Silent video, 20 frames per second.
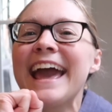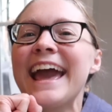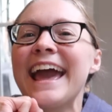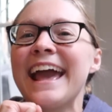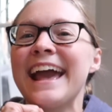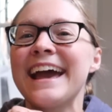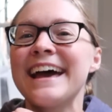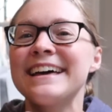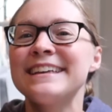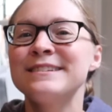
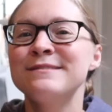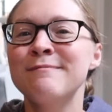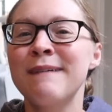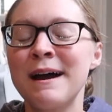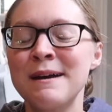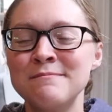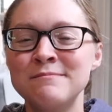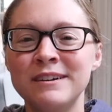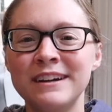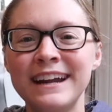and
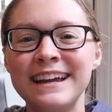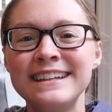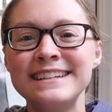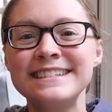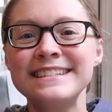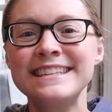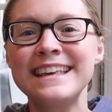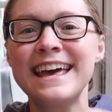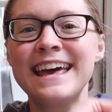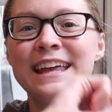my brain
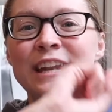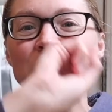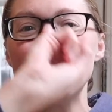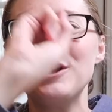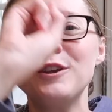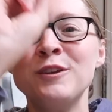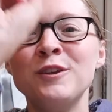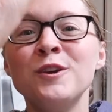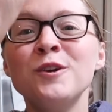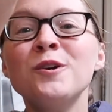
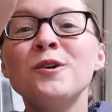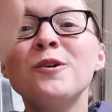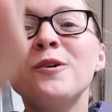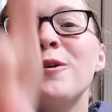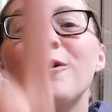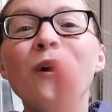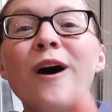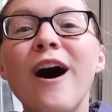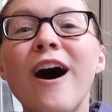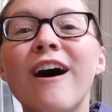said,
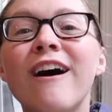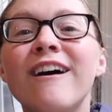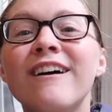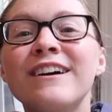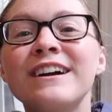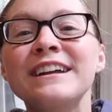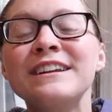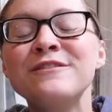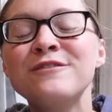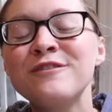you
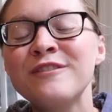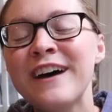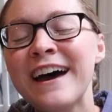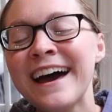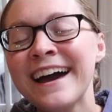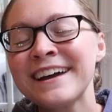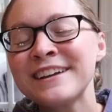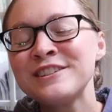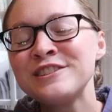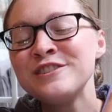are in
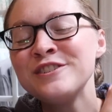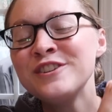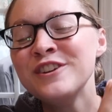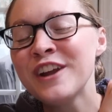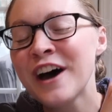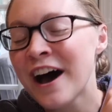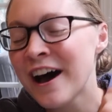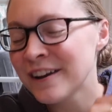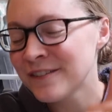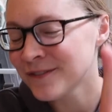fact
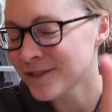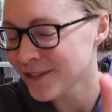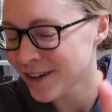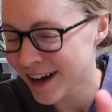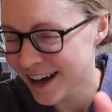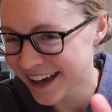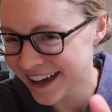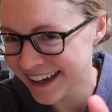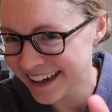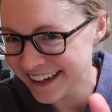not
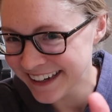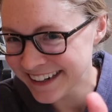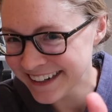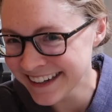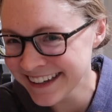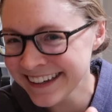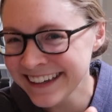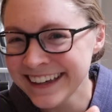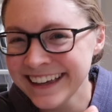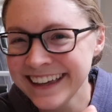fine.